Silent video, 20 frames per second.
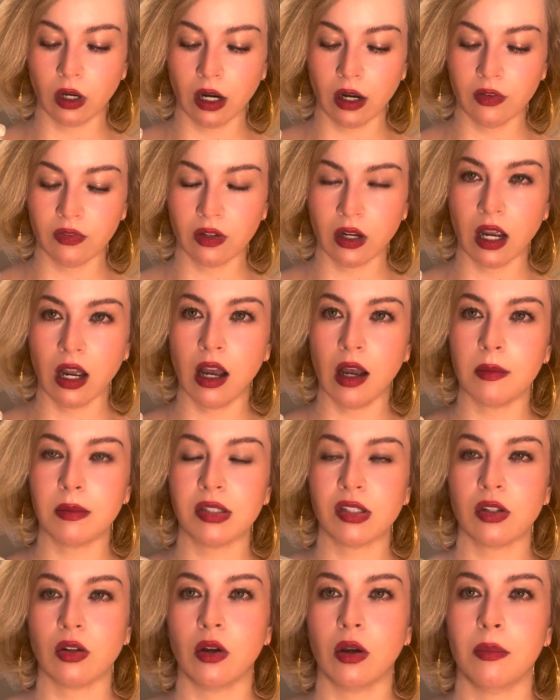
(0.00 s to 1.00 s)
of Cups.
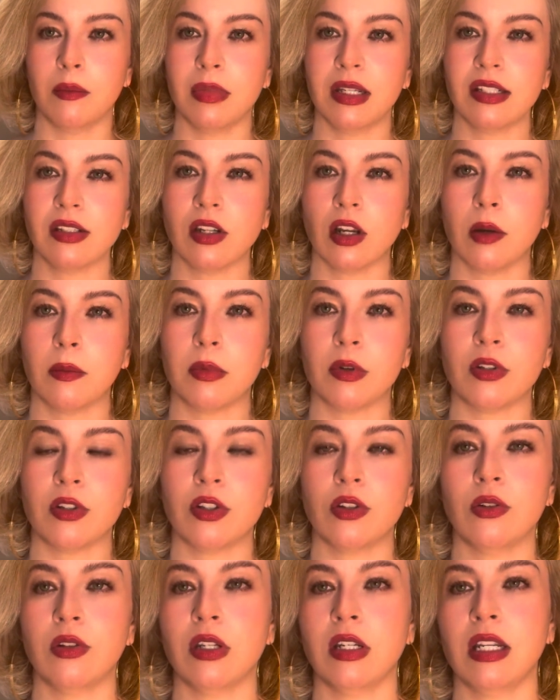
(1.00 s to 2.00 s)
So a missed
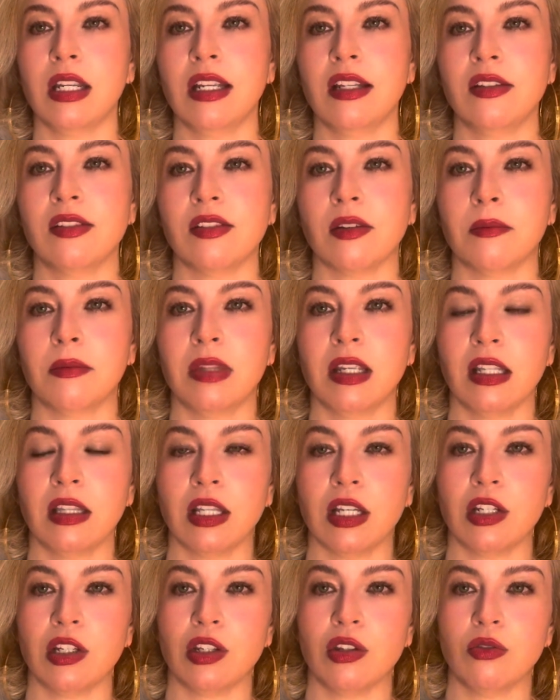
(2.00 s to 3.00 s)
opportunity, something
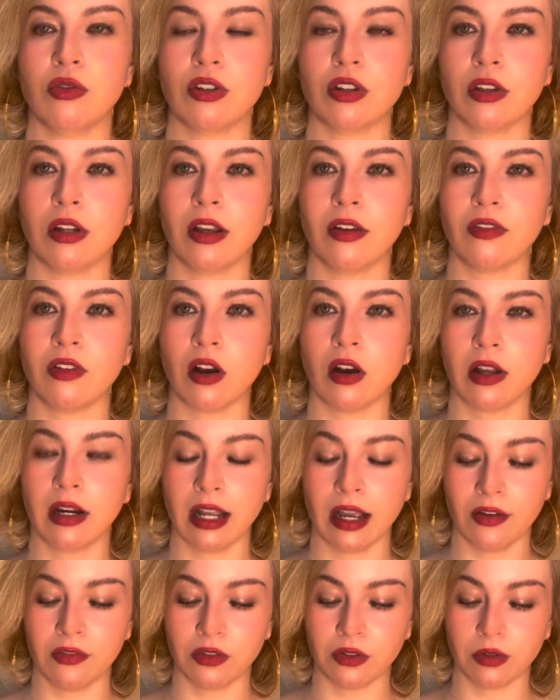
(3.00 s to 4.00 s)
that you should have gone
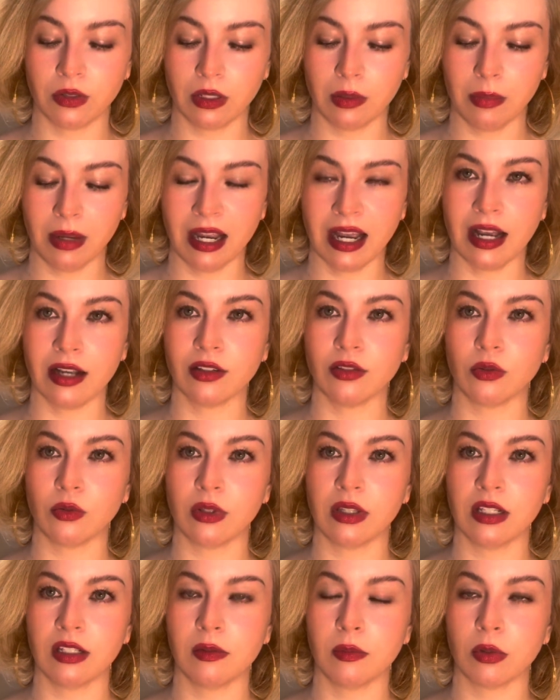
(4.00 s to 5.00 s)
after in the past, or
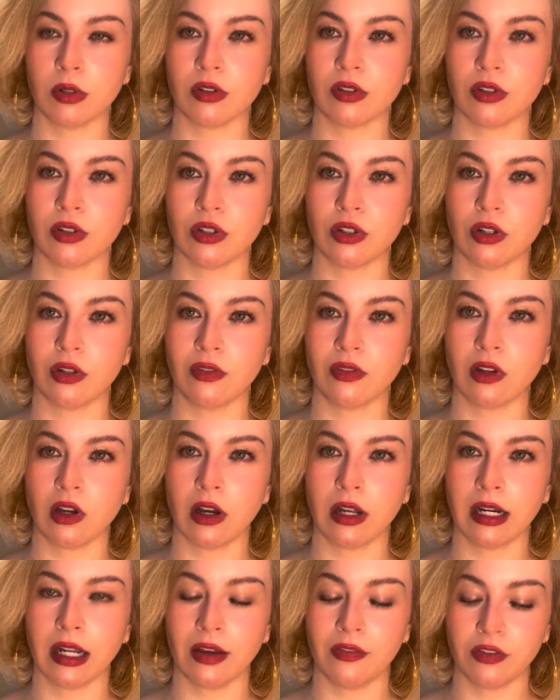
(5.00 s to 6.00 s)
this person should have
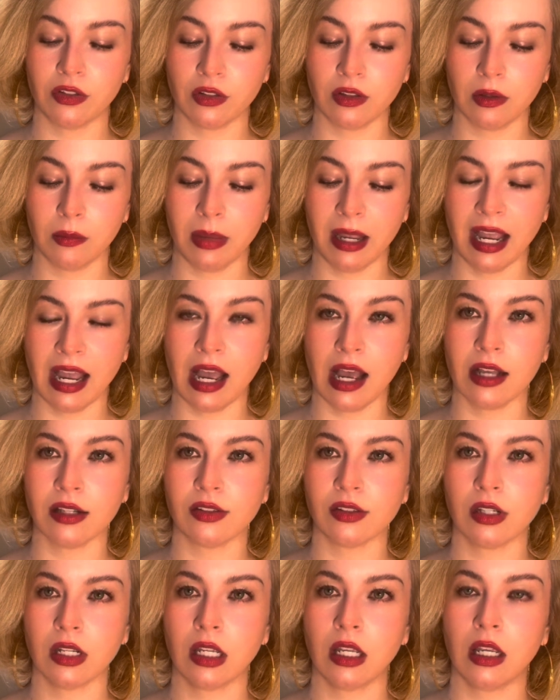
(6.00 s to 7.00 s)
gone after the
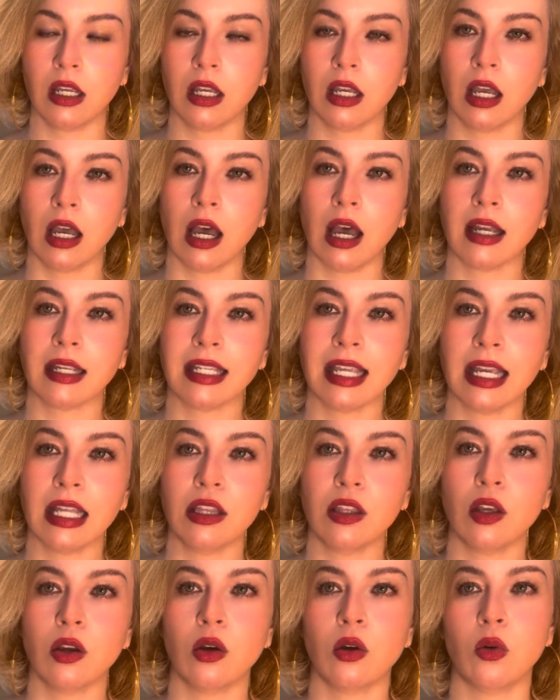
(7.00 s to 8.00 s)
past. Again,
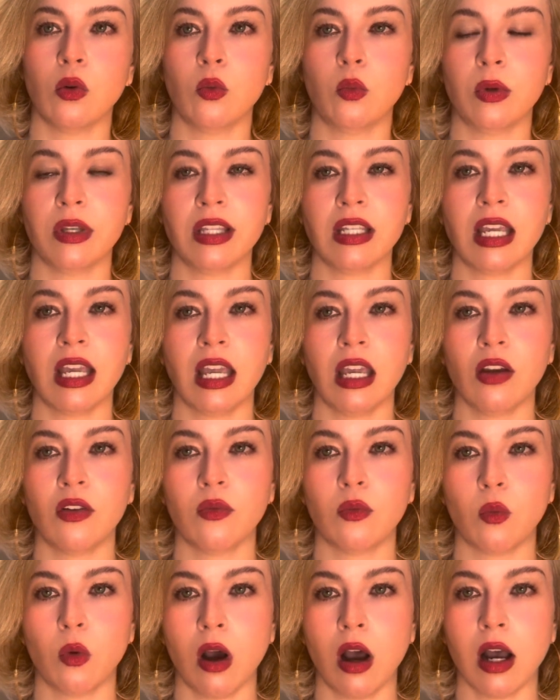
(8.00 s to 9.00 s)
though, with King of
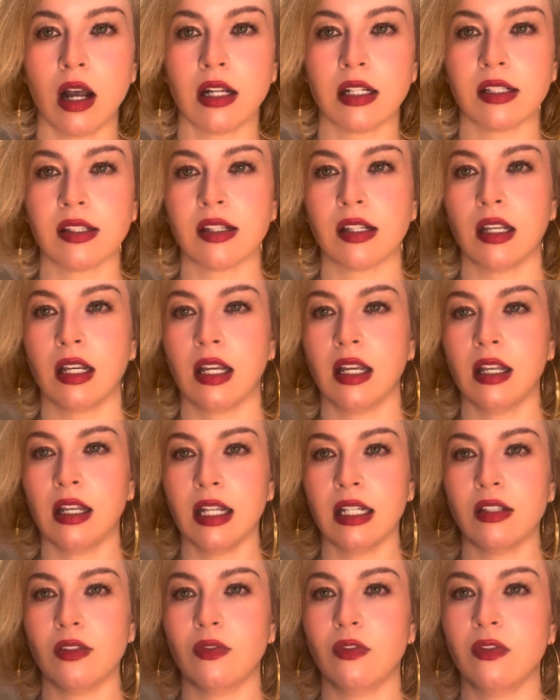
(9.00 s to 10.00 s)
Wands,
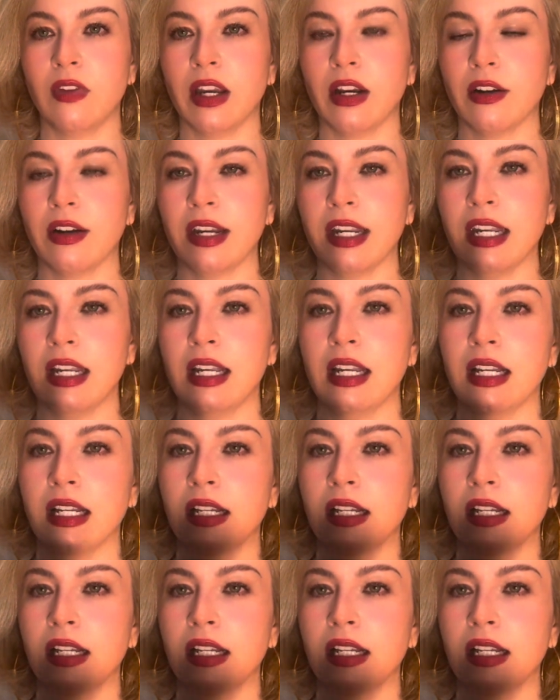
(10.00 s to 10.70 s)
it's very